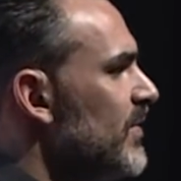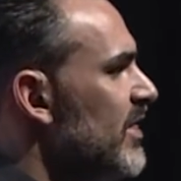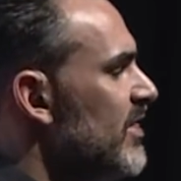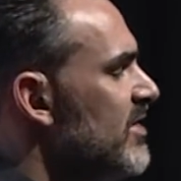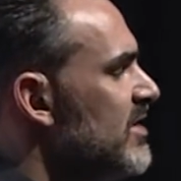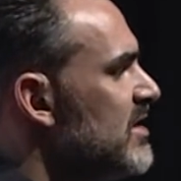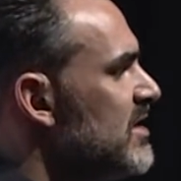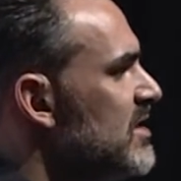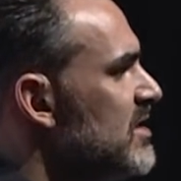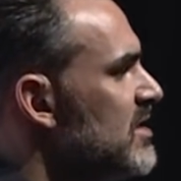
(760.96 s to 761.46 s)

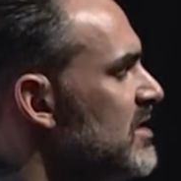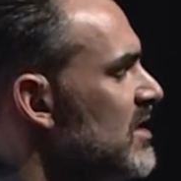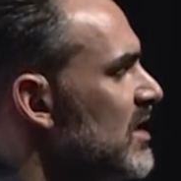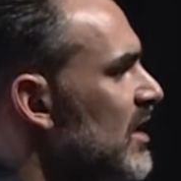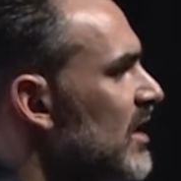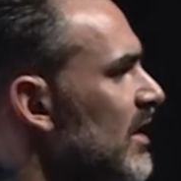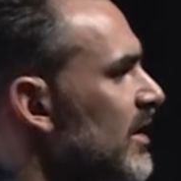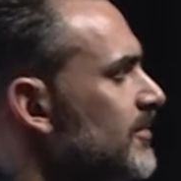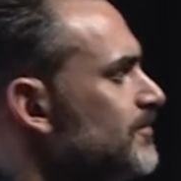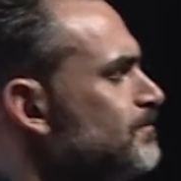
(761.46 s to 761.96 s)

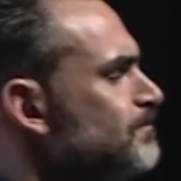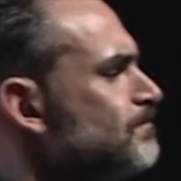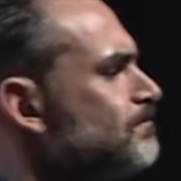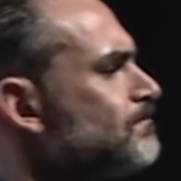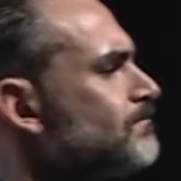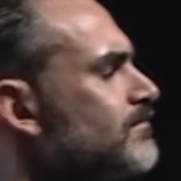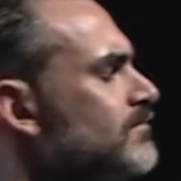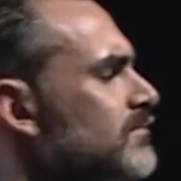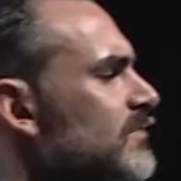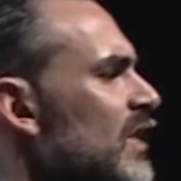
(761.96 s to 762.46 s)
the
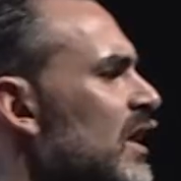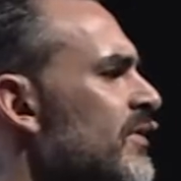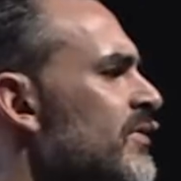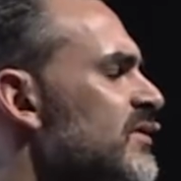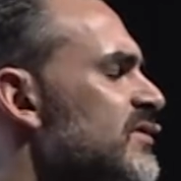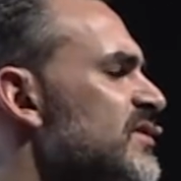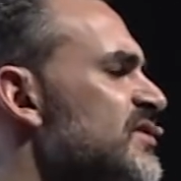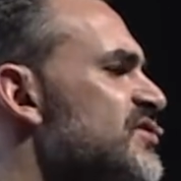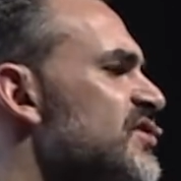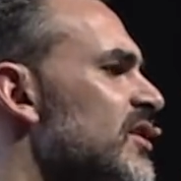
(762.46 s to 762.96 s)

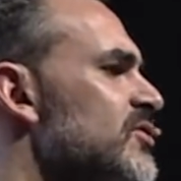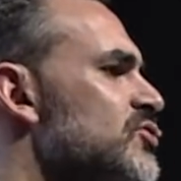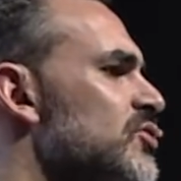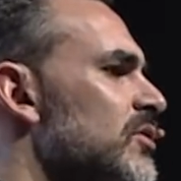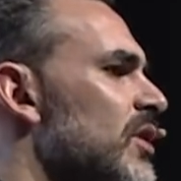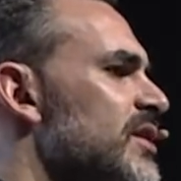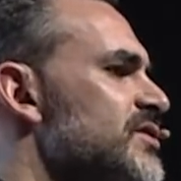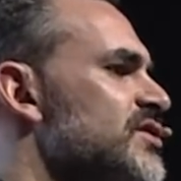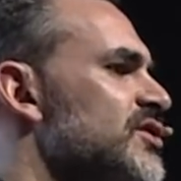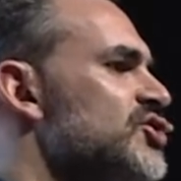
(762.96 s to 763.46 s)

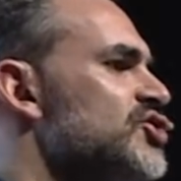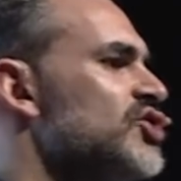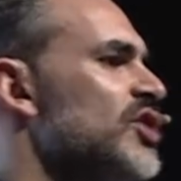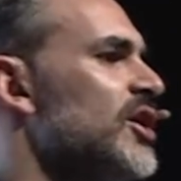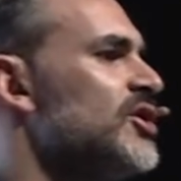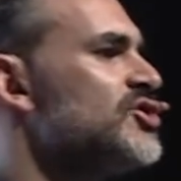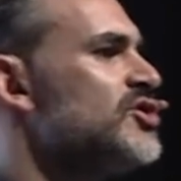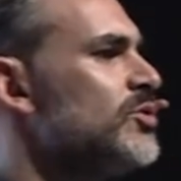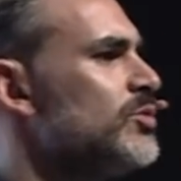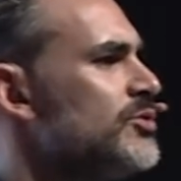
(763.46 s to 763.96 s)
decentralized
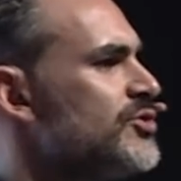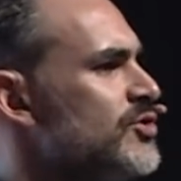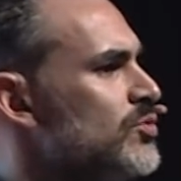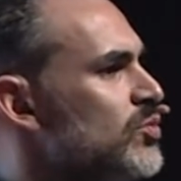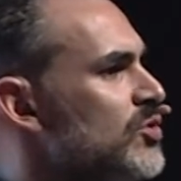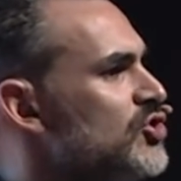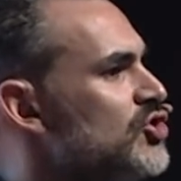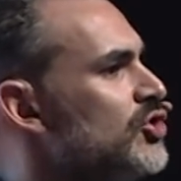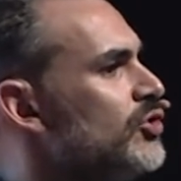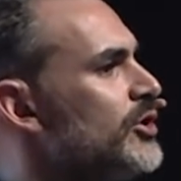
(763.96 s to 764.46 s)
exchange that was
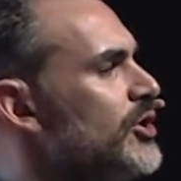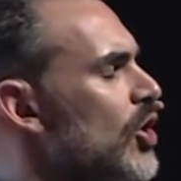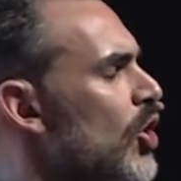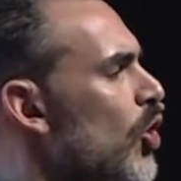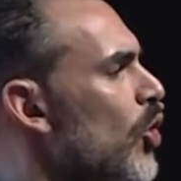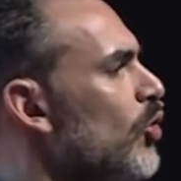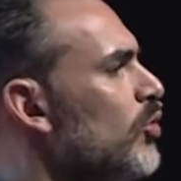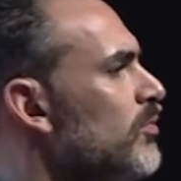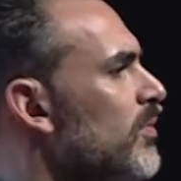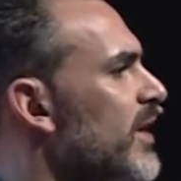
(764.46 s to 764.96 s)
originally
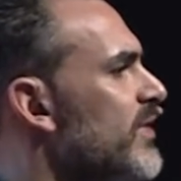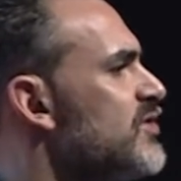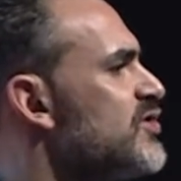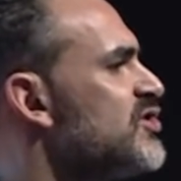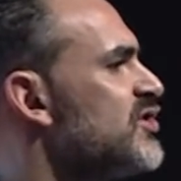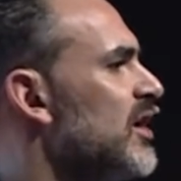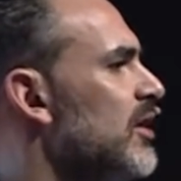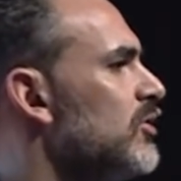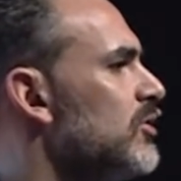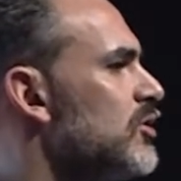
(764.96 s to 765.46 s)
owned by the
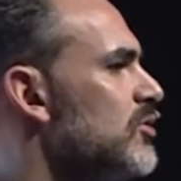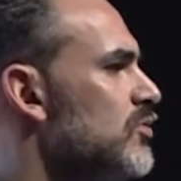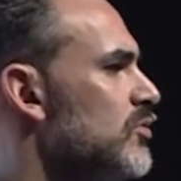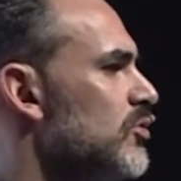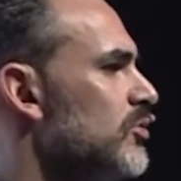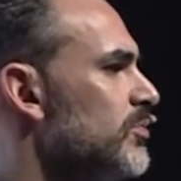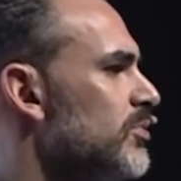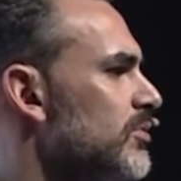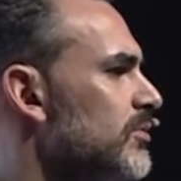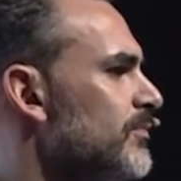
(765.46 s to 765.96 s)
Stellar
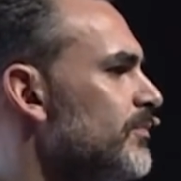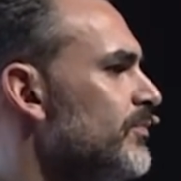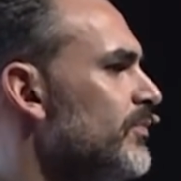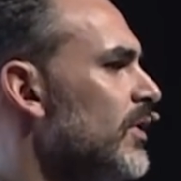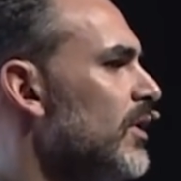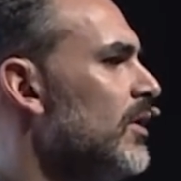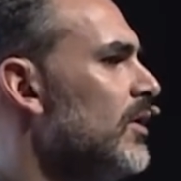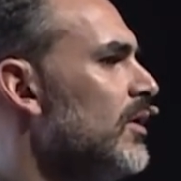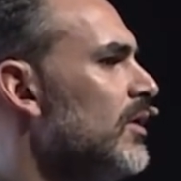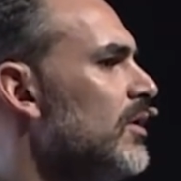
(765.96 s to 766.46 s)
Group,
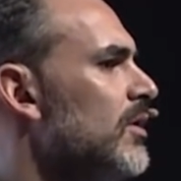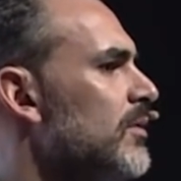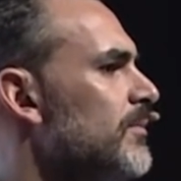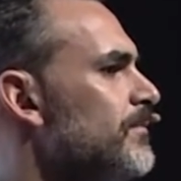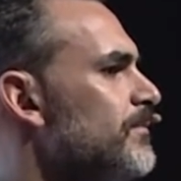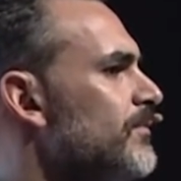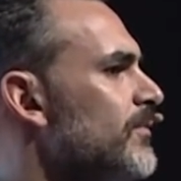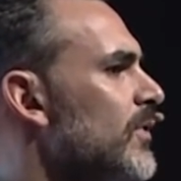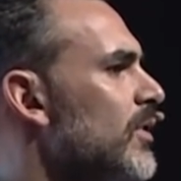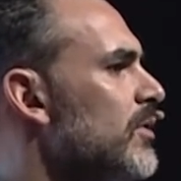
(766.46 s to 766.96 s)

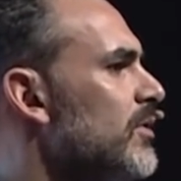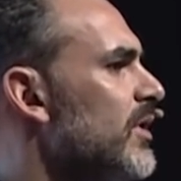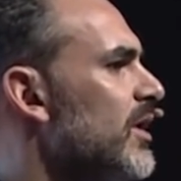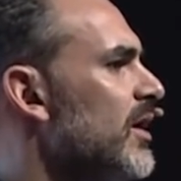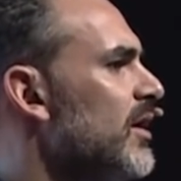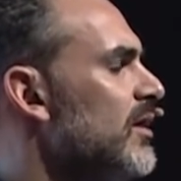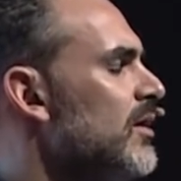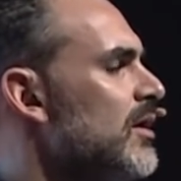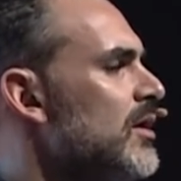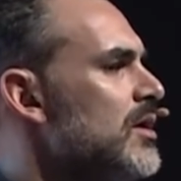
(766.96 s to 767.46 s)

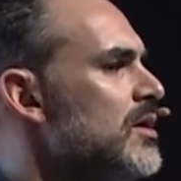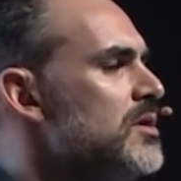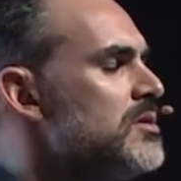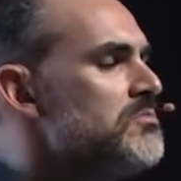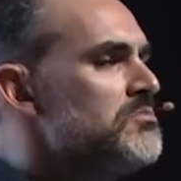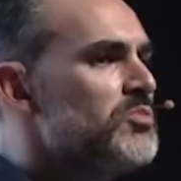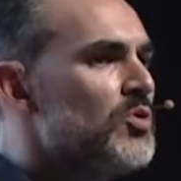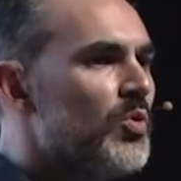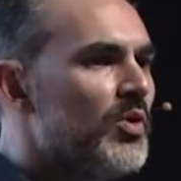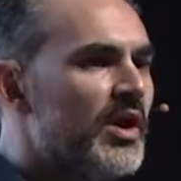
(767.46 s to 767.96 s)
okay?
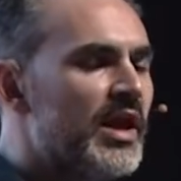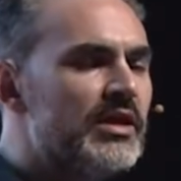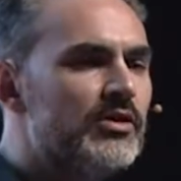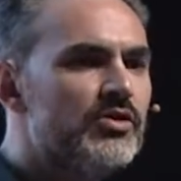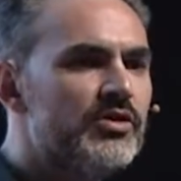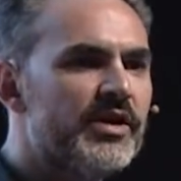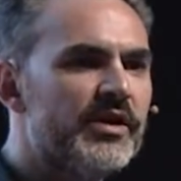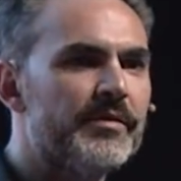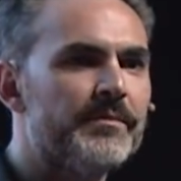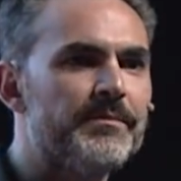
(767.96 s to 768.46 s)
But when I
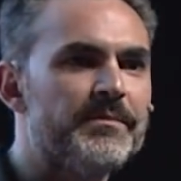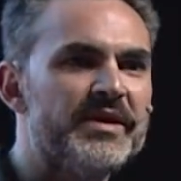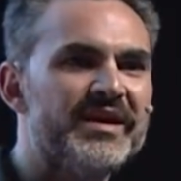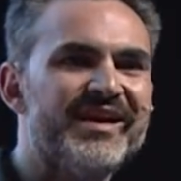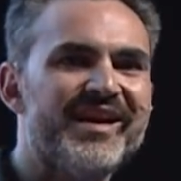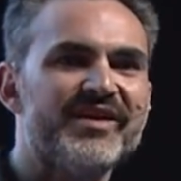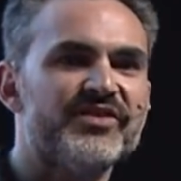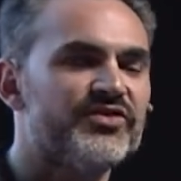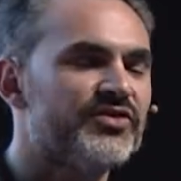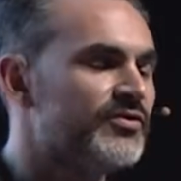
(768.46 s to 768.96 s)
look at
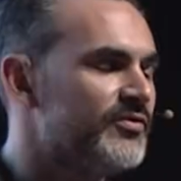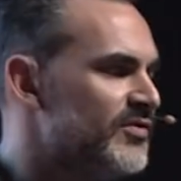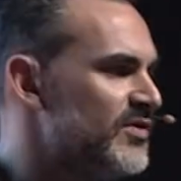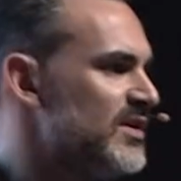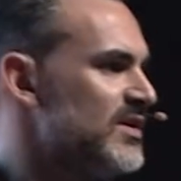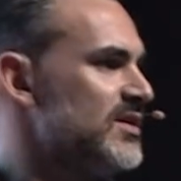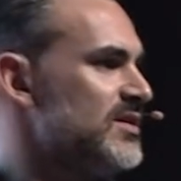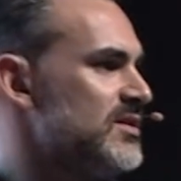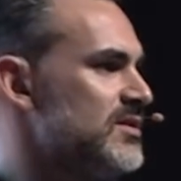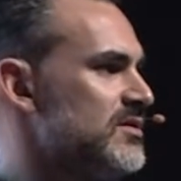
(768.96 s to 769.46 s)

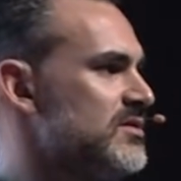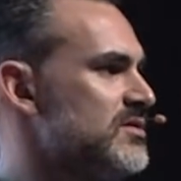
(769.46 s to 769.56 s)
BSV,